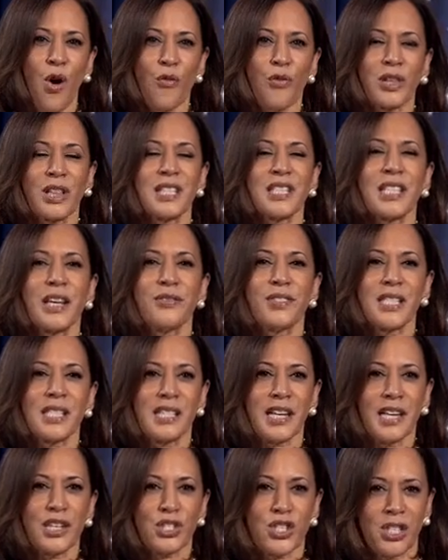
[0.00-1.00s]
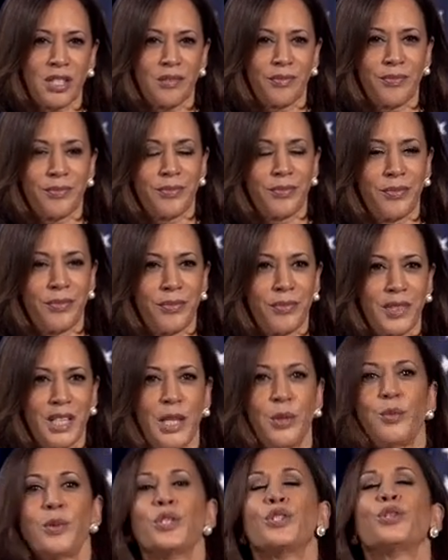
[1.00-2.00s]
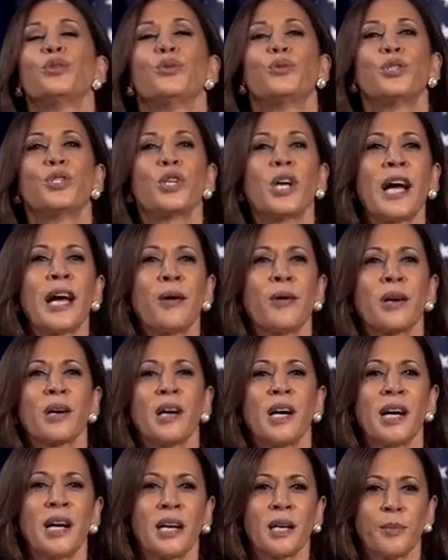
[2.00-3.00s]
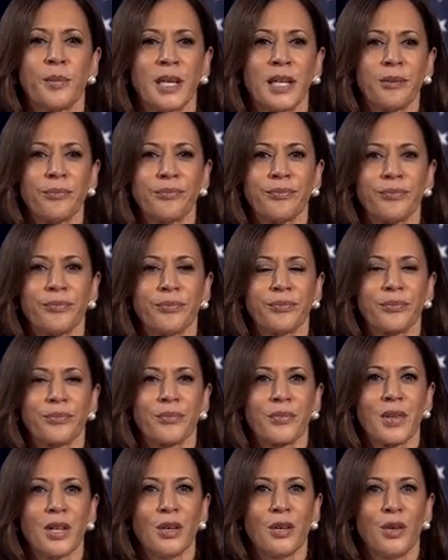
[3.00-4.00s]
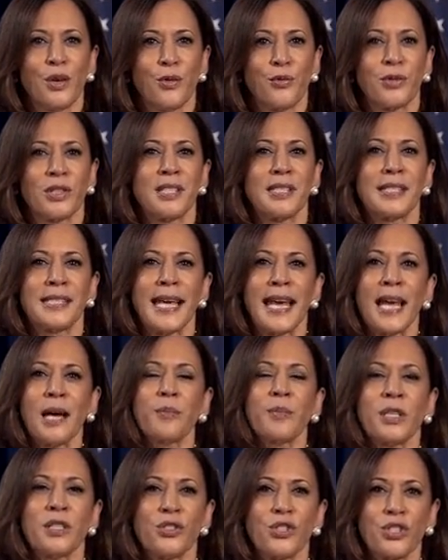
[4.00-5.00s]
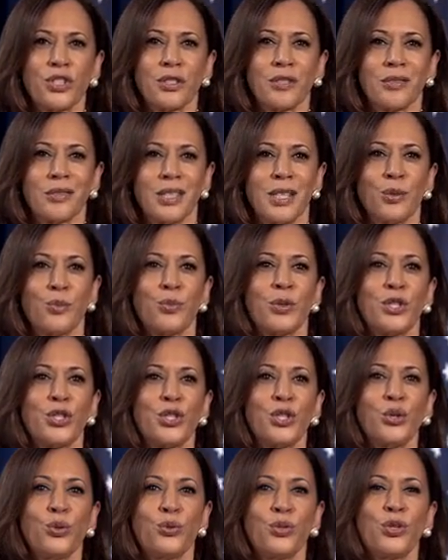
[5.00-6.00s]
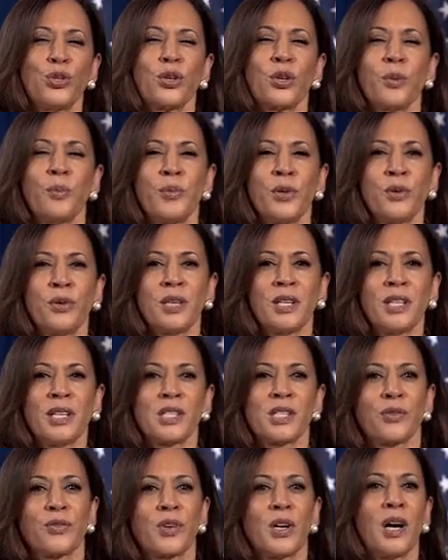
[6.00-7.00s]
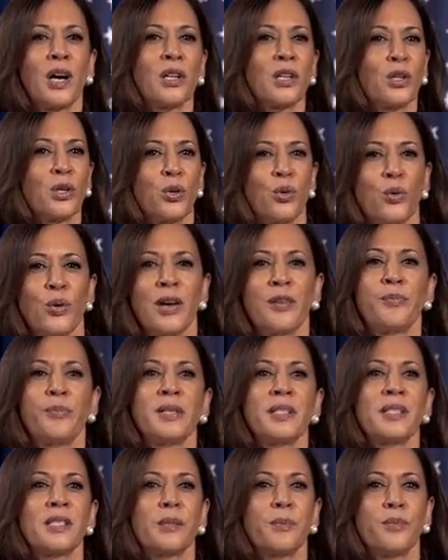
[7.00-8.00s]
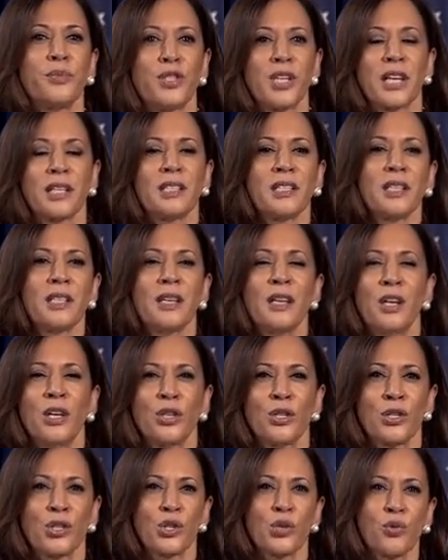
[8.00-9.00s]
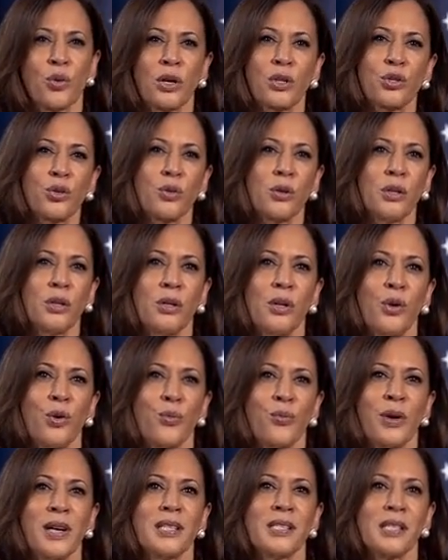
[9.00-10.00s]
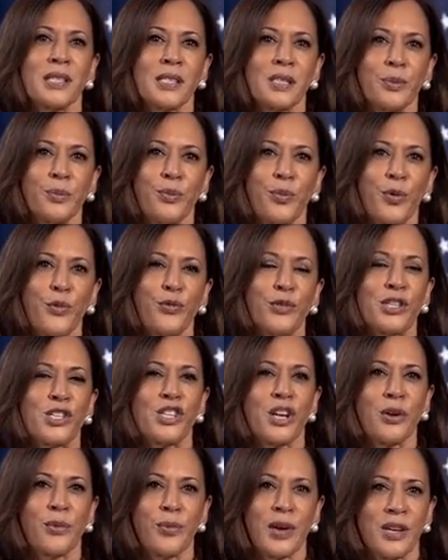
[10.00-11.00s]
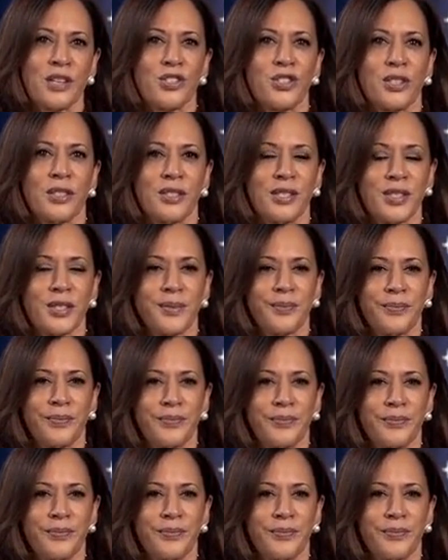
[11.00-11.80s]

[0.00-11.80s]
for the devastation it would do to our economy, for the damage it would do to communities of color who have been subjected to structural racism for generations,